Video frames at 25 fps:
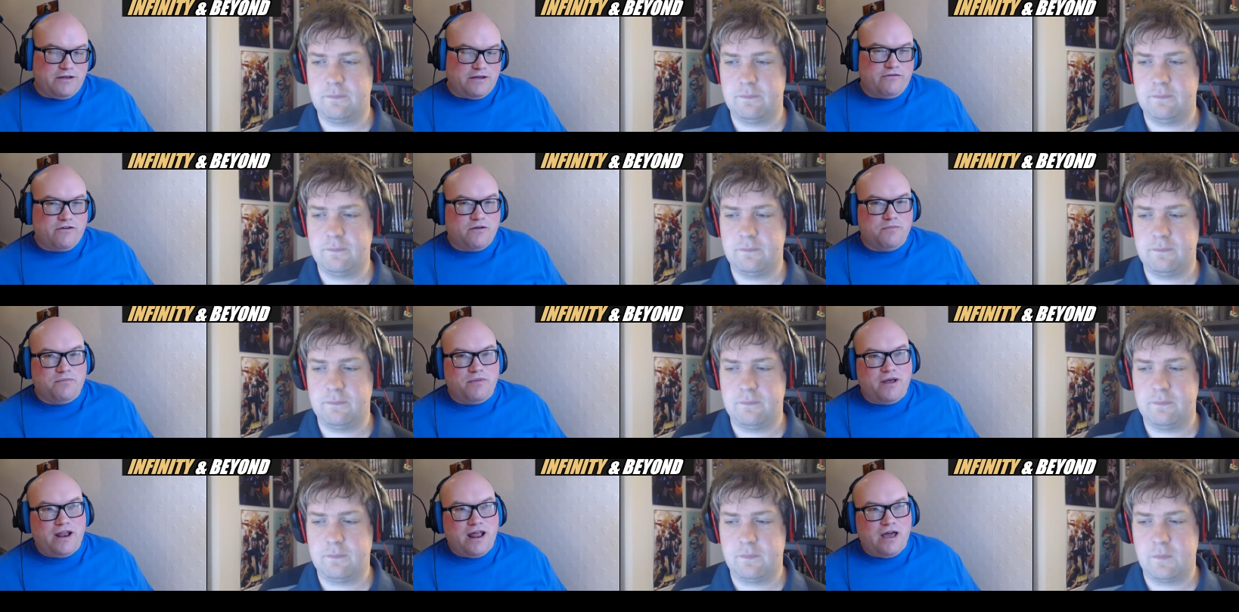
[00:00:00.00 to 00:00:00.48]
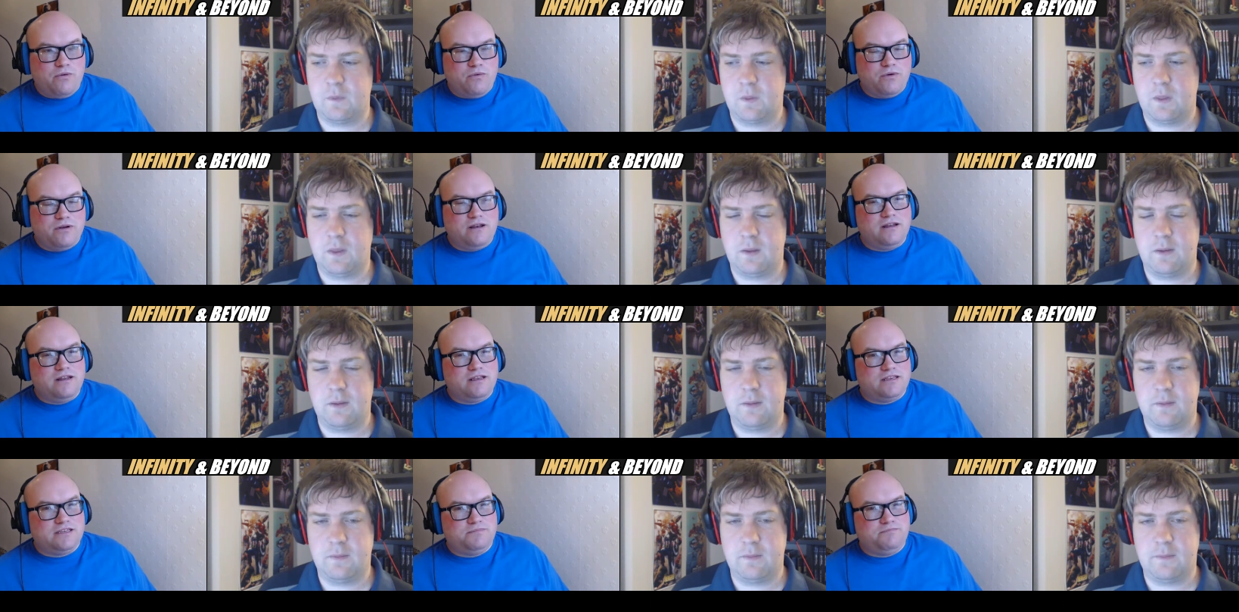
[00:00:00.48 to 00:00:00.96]
Speaker 1: But I wouldn't
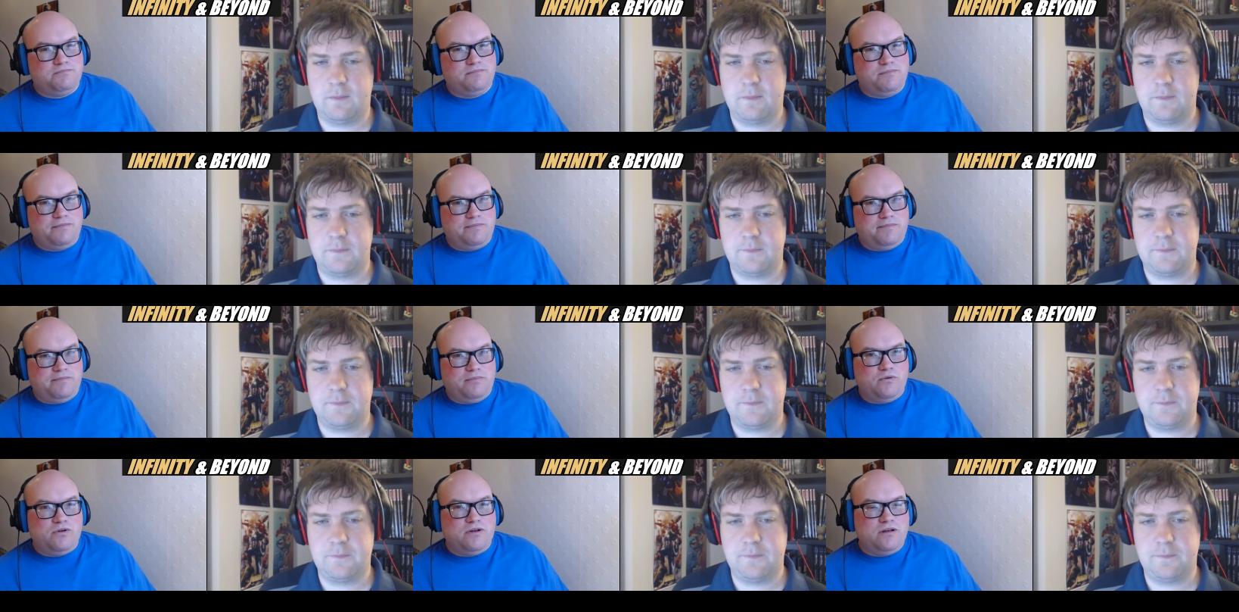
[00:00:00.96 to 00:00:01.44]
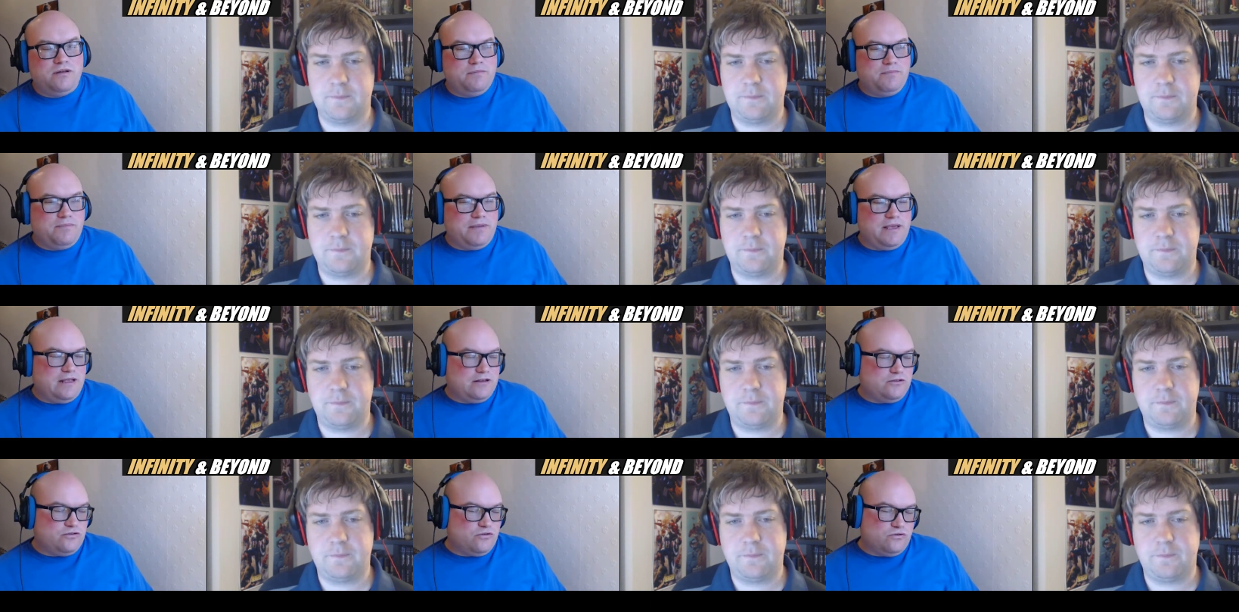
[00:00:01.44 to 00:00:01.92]
wouldn't be at
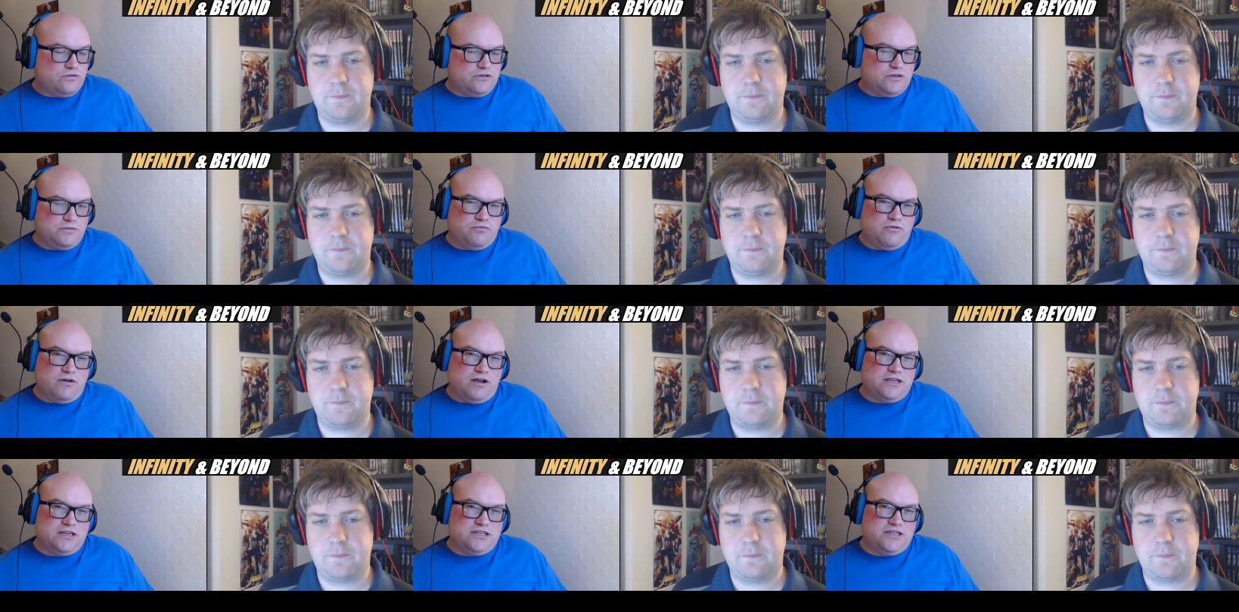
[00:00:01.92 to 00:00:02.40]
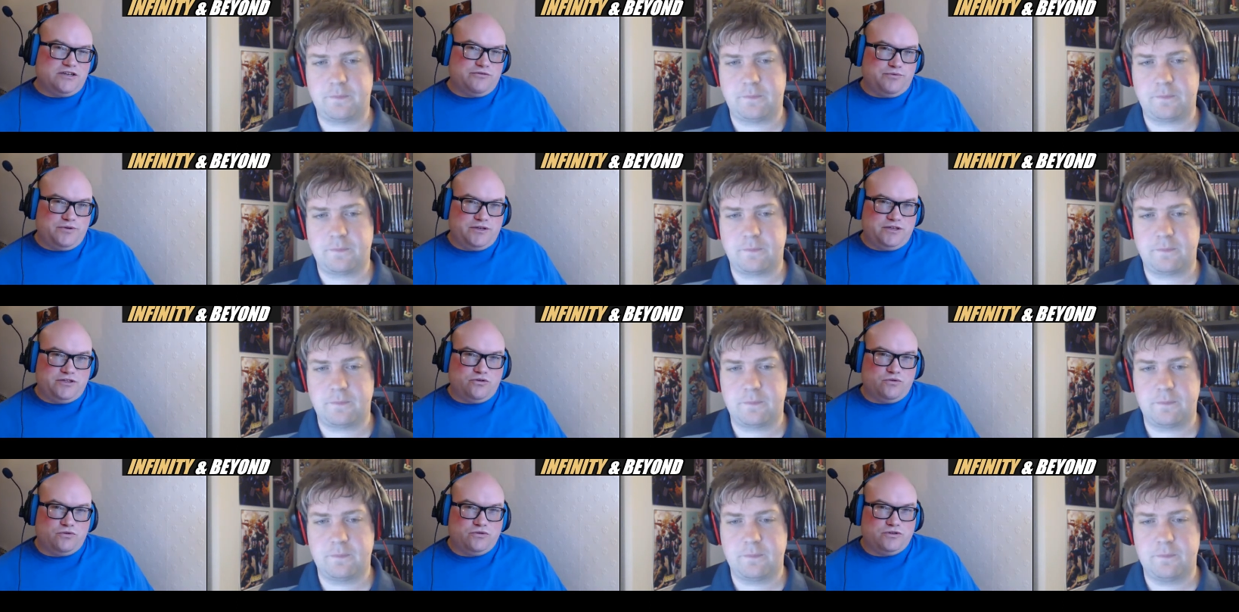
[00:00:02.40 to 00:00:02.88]
all surprised if we saw
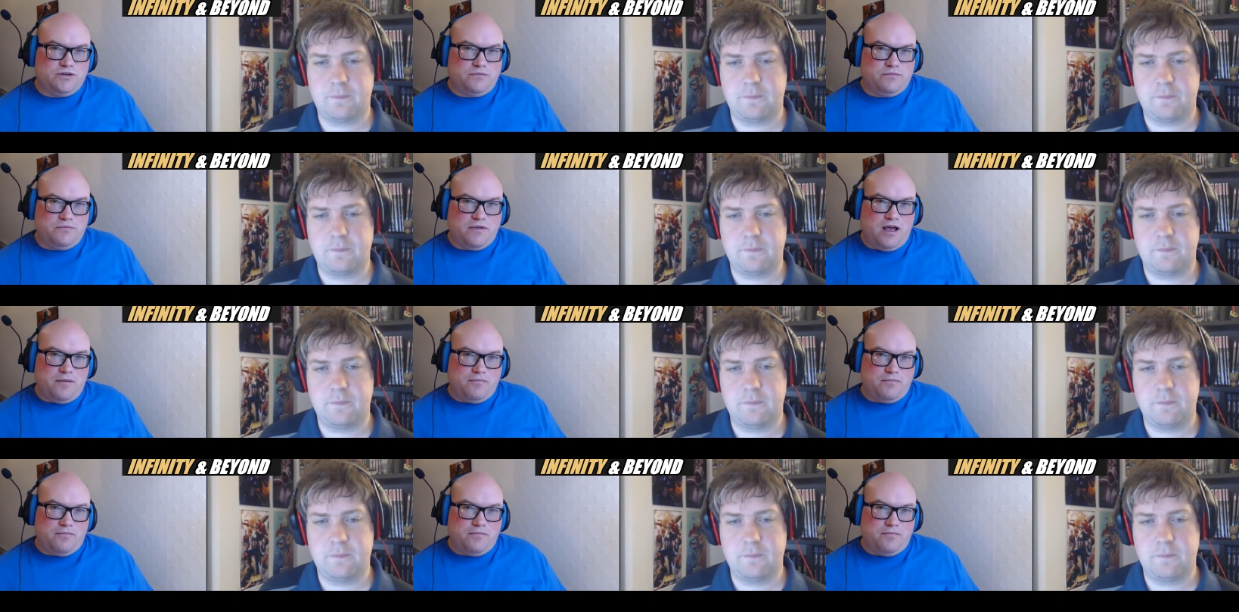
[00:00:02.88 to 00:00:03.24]
some updates